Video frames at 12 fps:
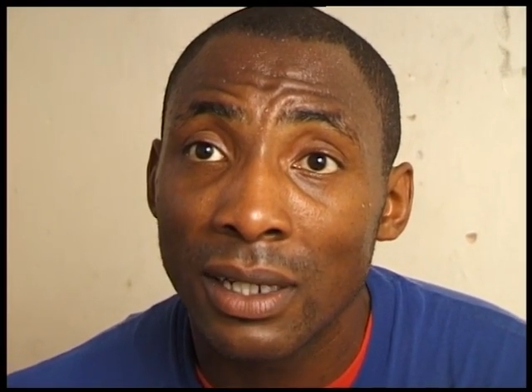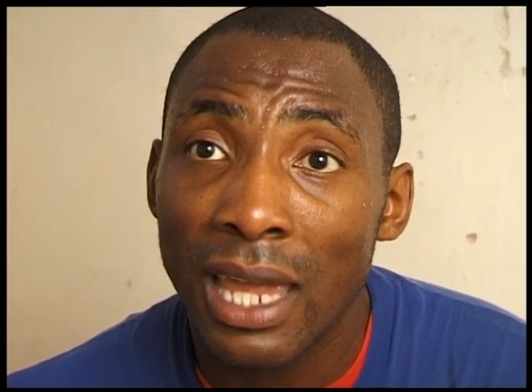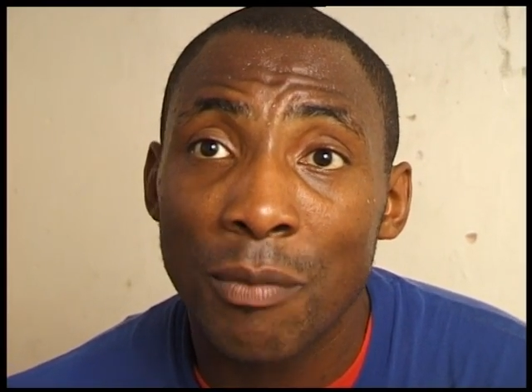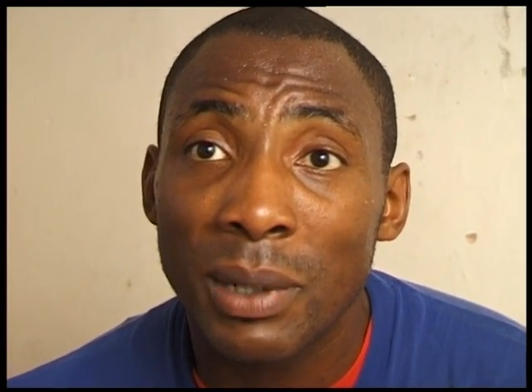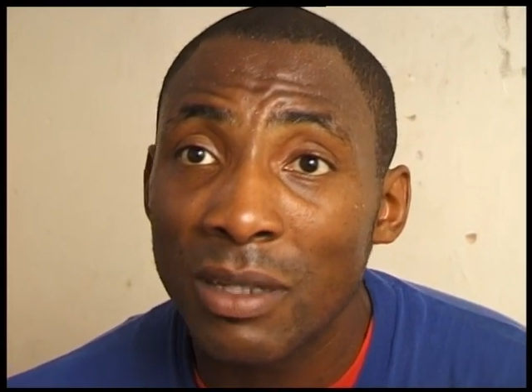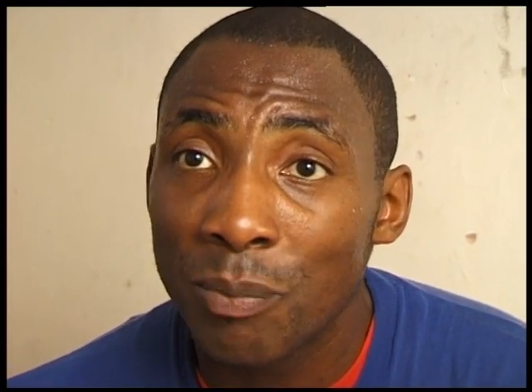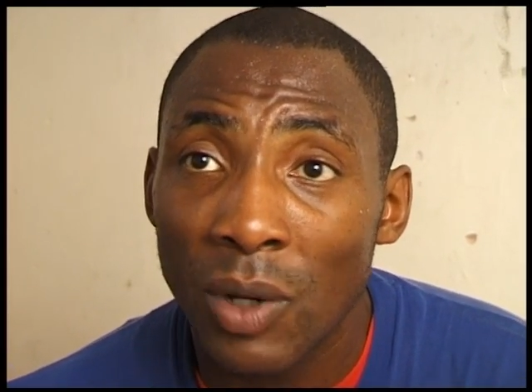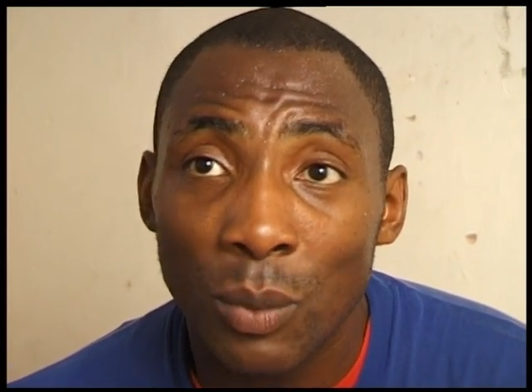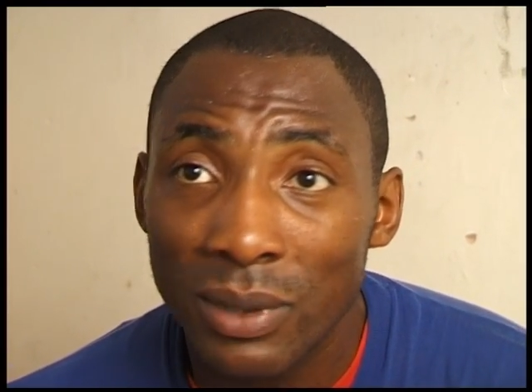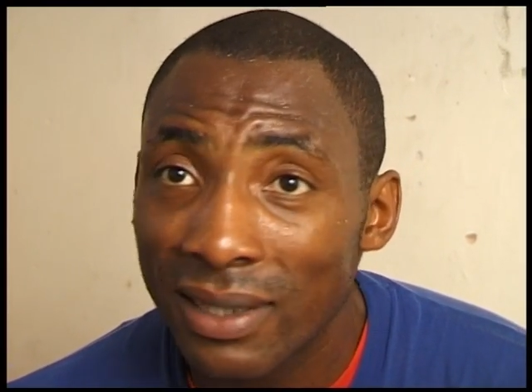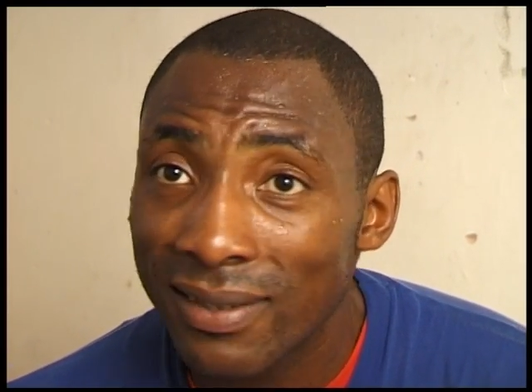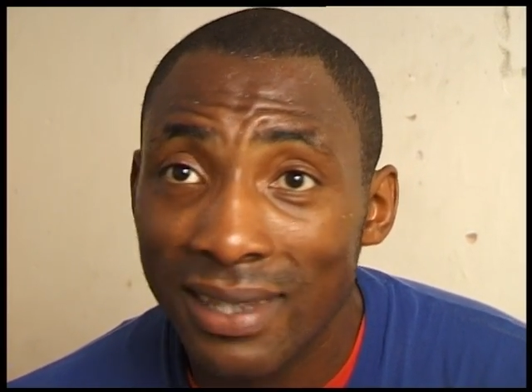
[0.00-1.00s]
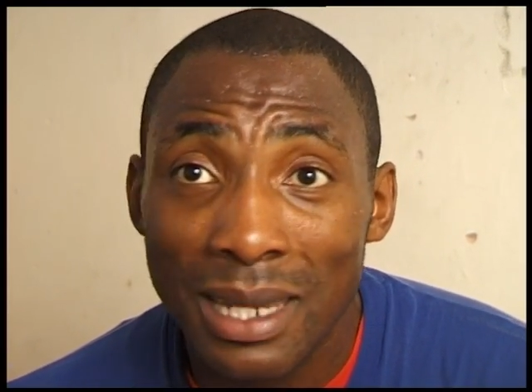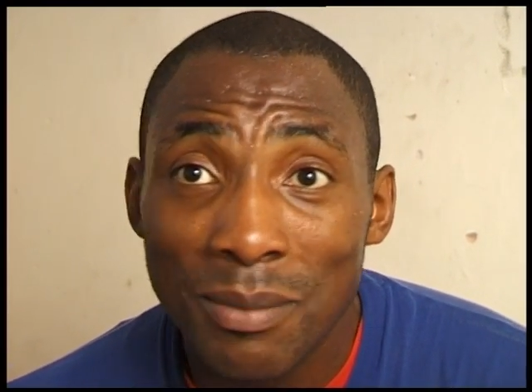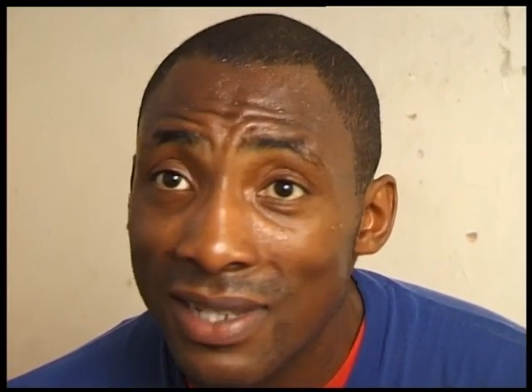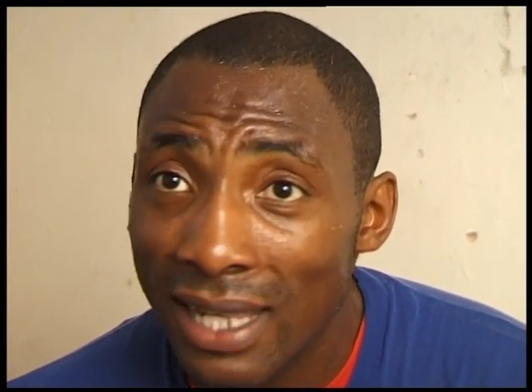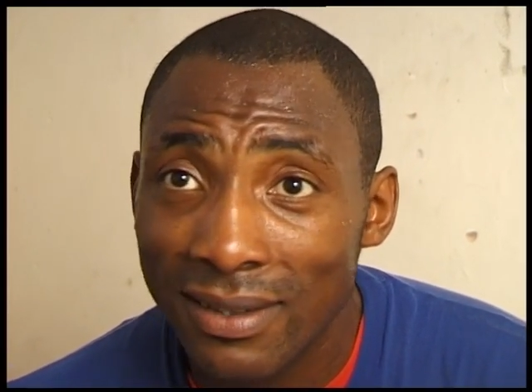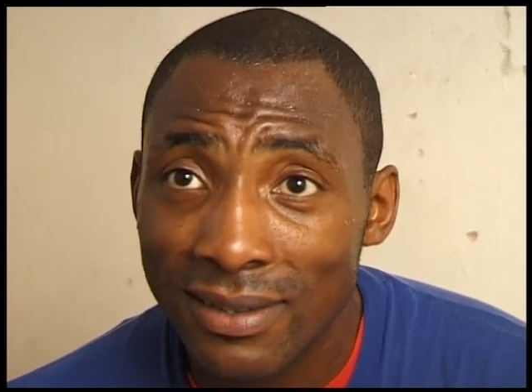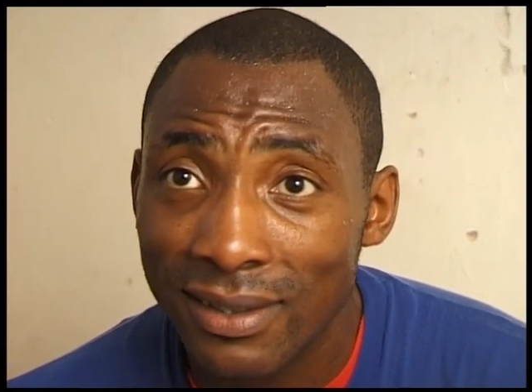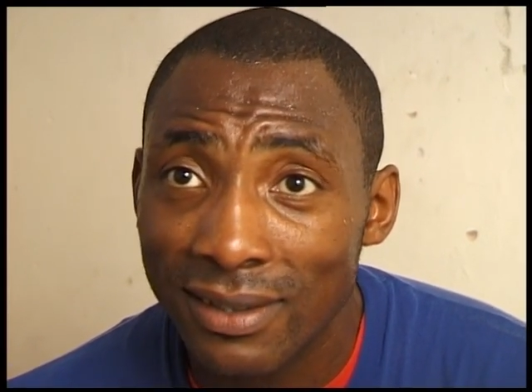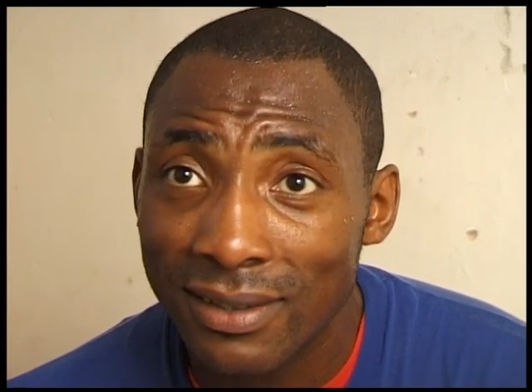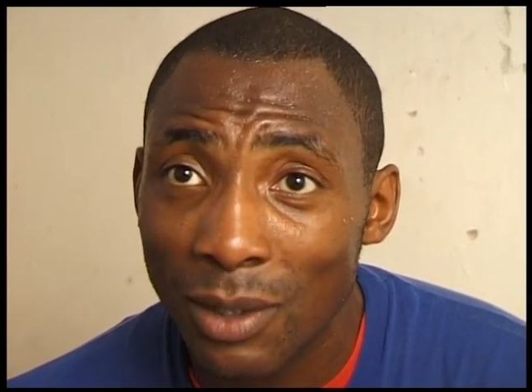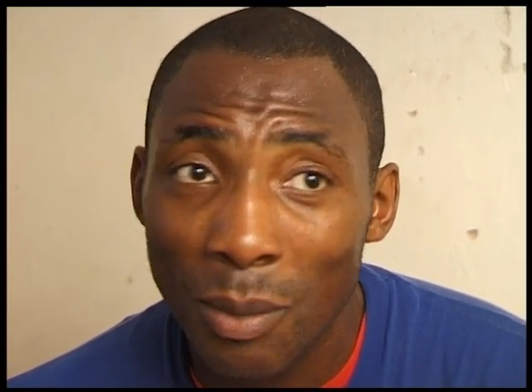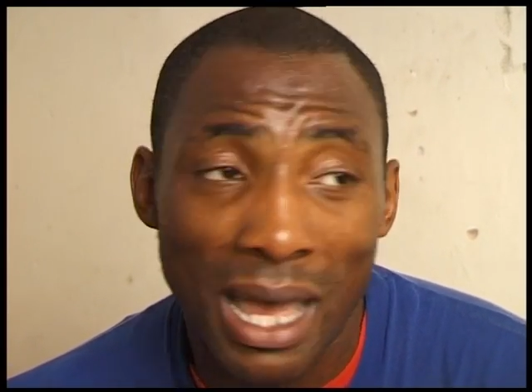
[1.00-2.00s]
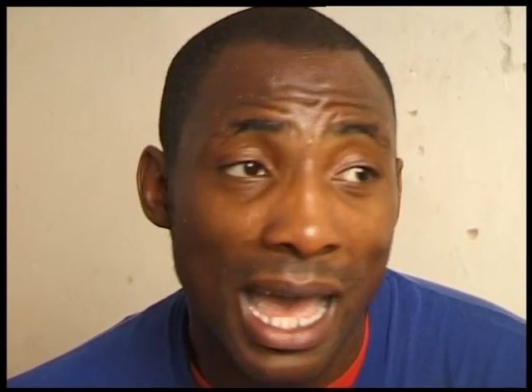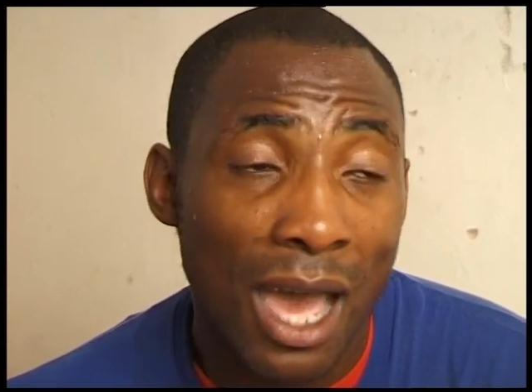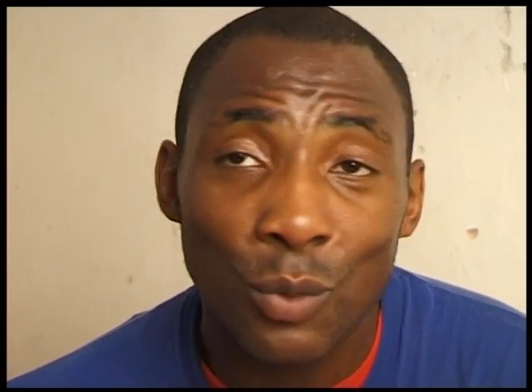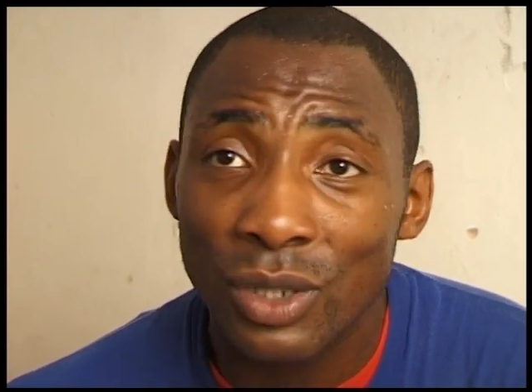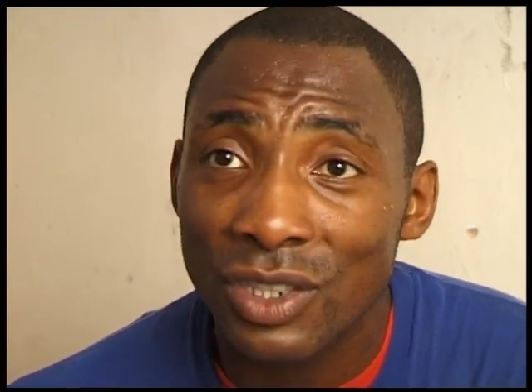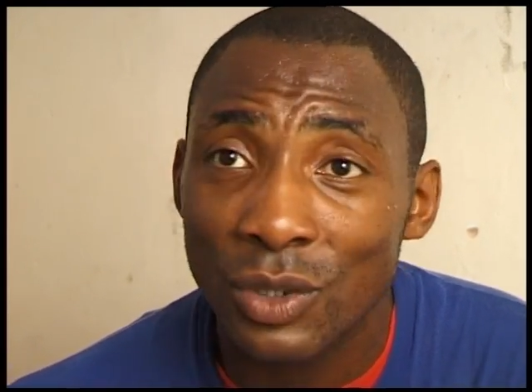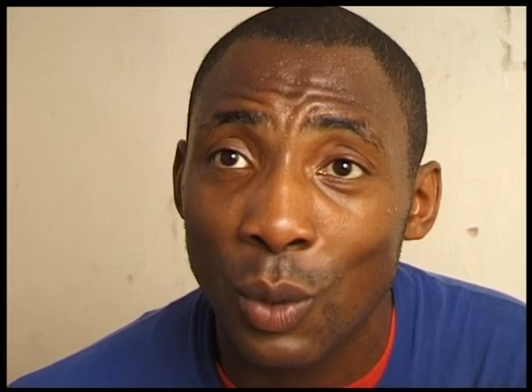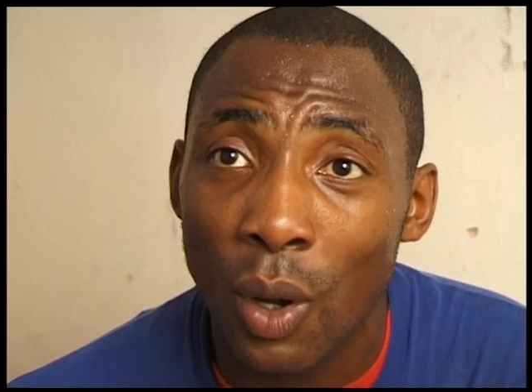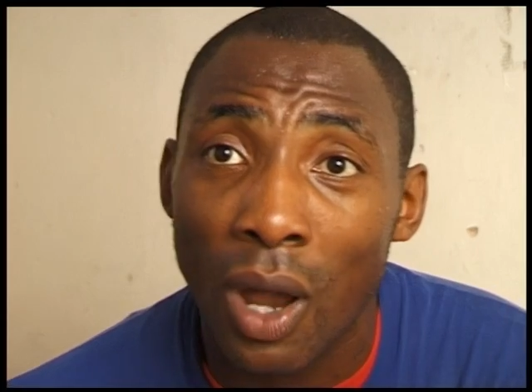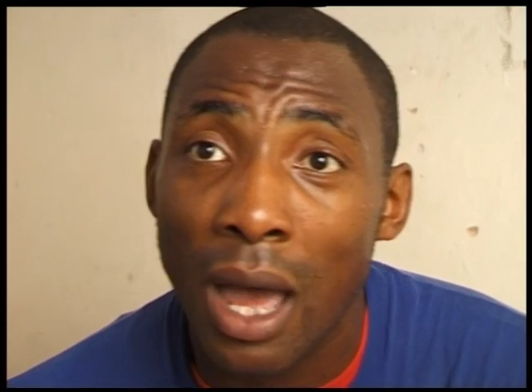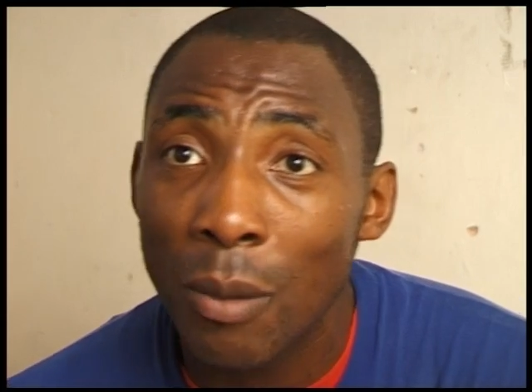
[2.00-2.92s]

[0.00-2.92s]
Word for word: Everybody's born with the same chances, no matter how rich you are,